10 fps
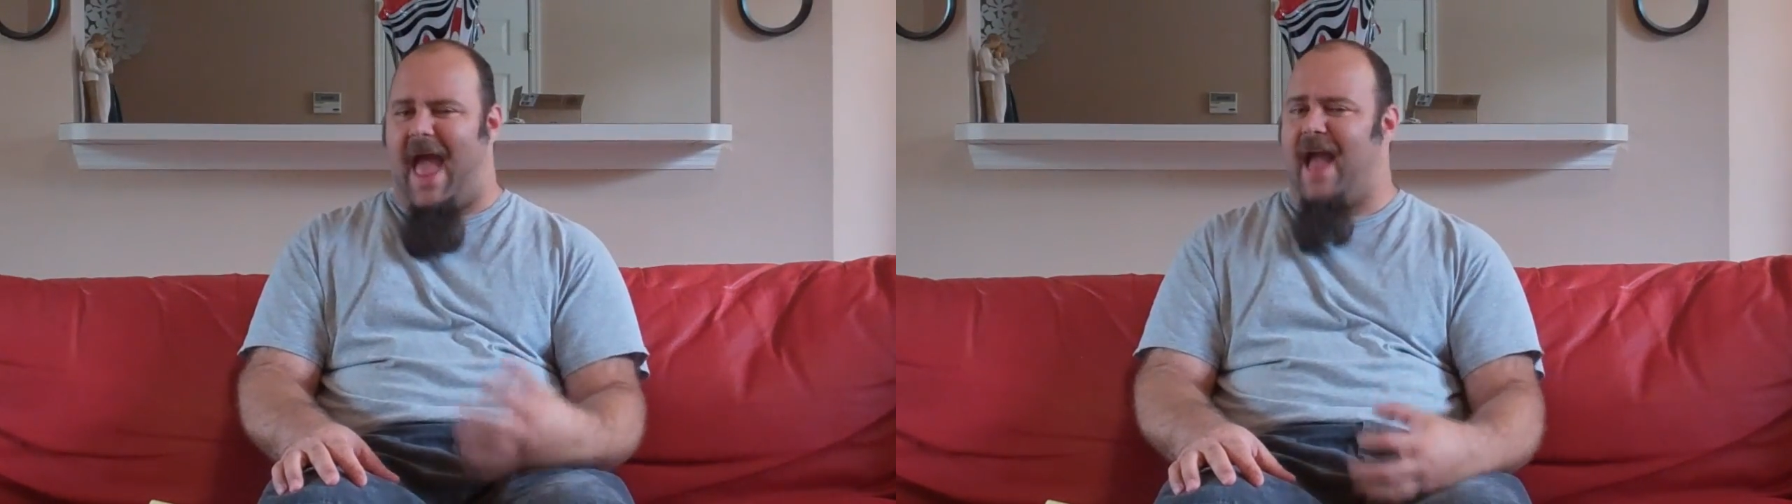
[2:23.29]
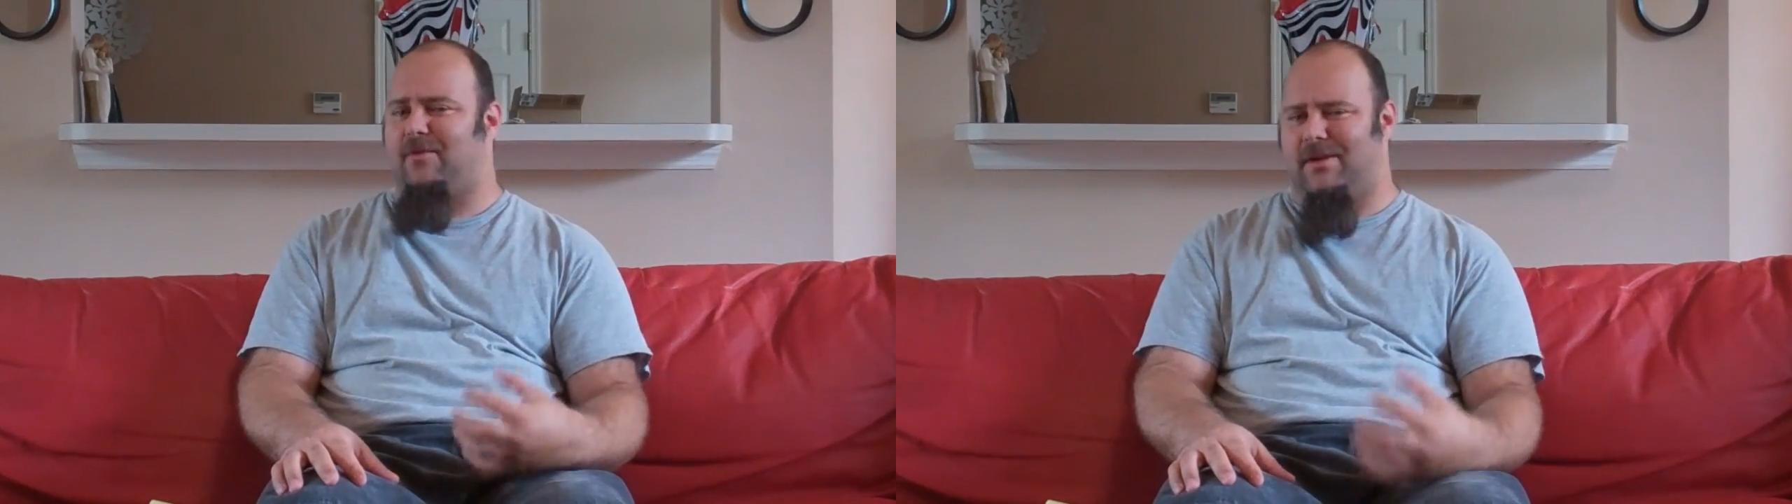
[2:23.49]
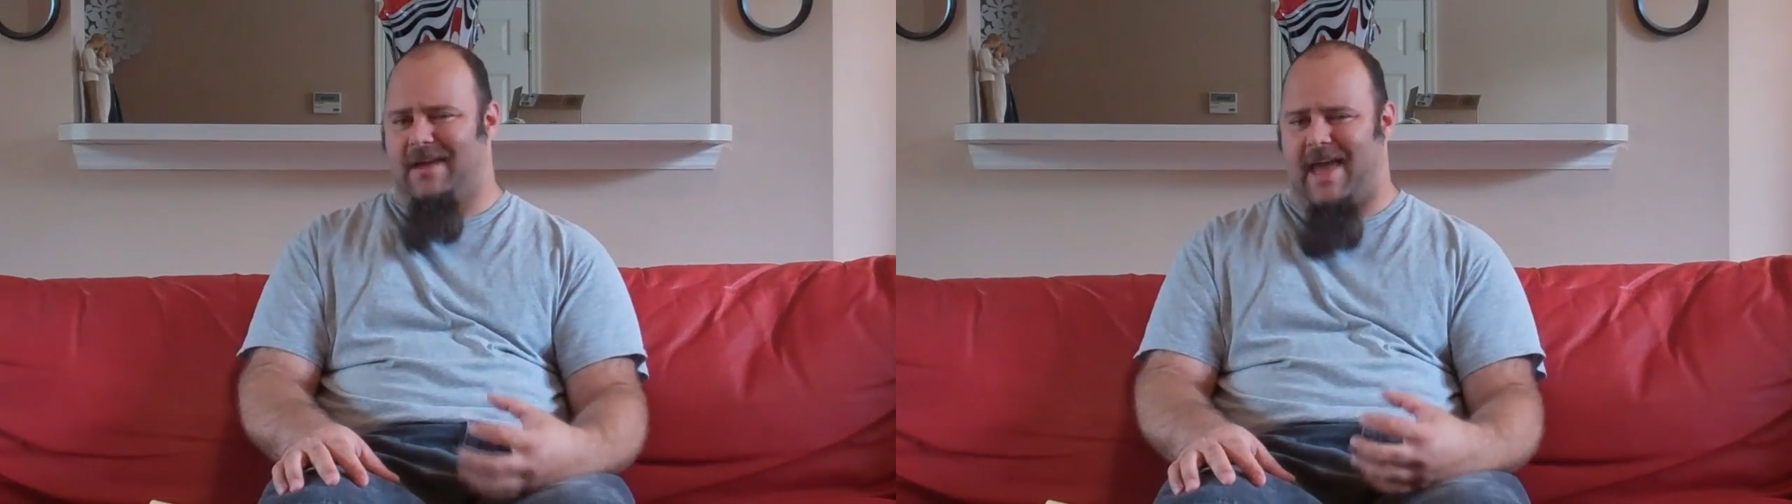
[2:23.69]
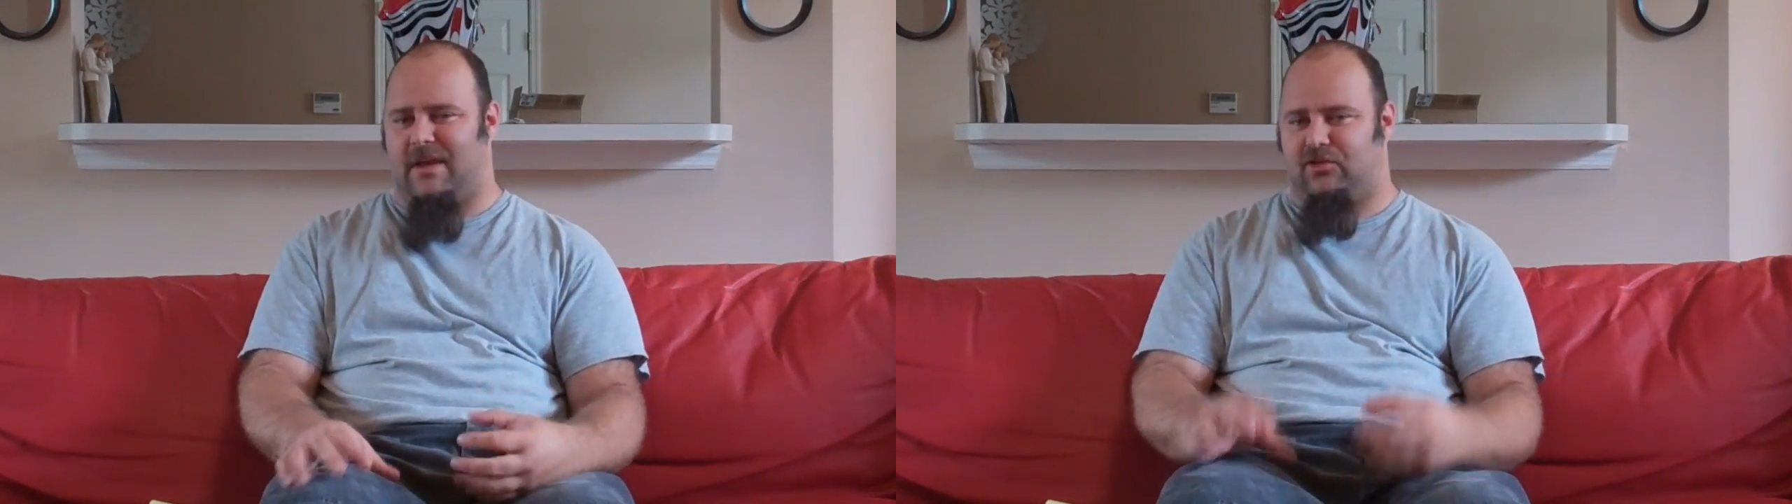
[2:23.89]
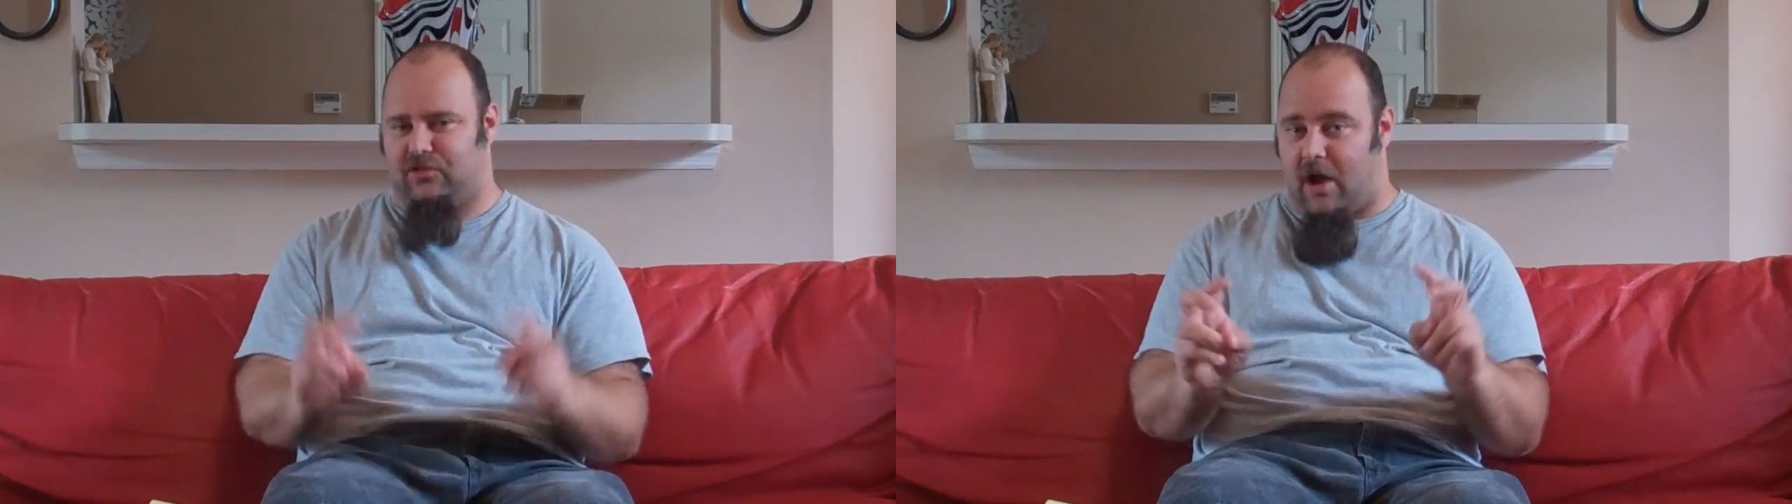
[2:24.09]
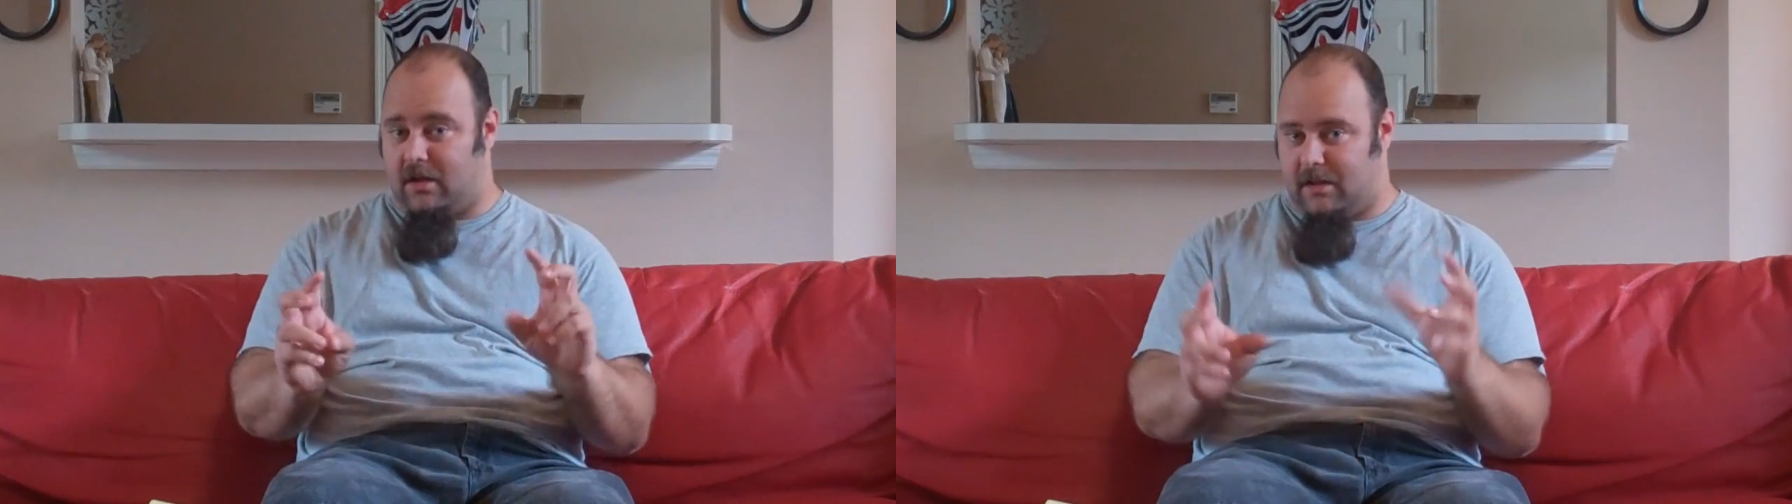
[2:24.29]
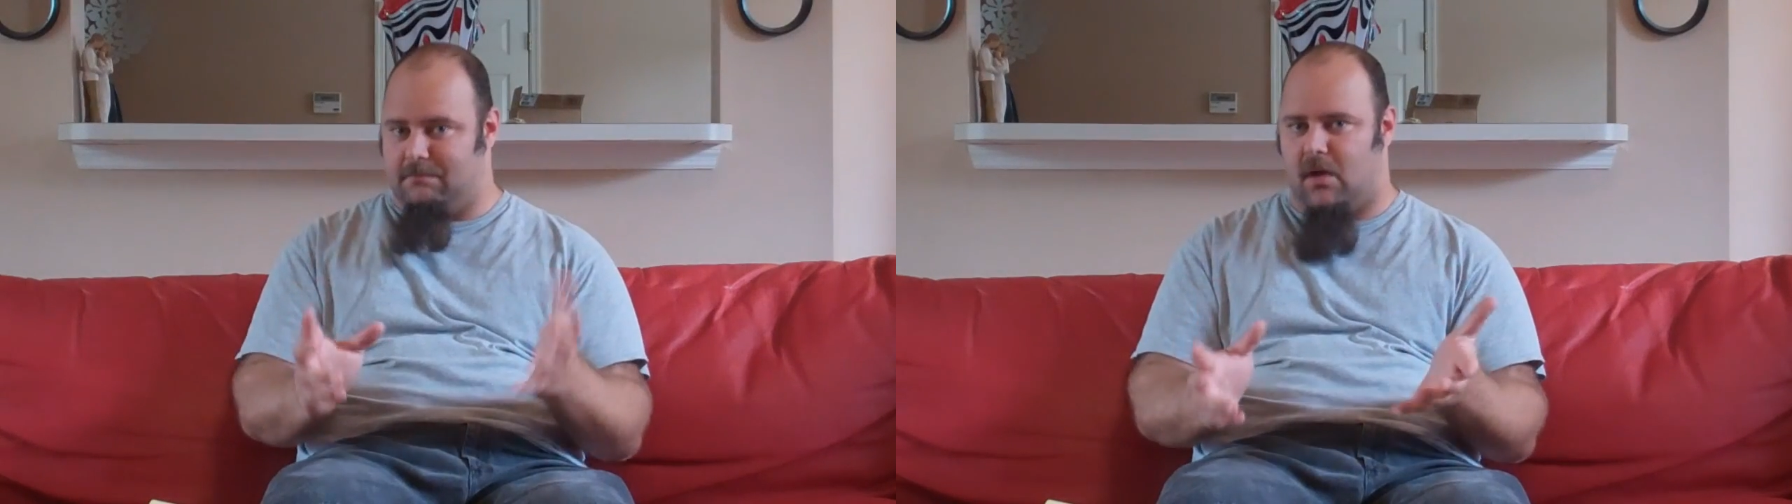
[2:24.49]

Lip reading: acrid kind of chocolate